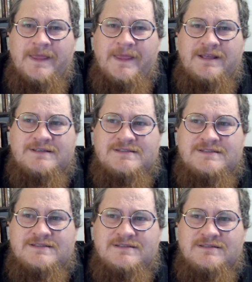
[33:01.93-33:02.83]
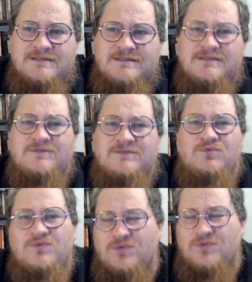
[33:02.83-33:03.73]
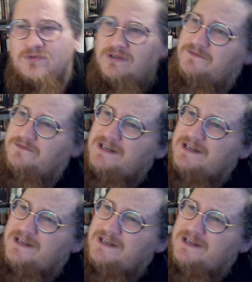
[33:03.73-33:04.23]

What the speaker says: Is if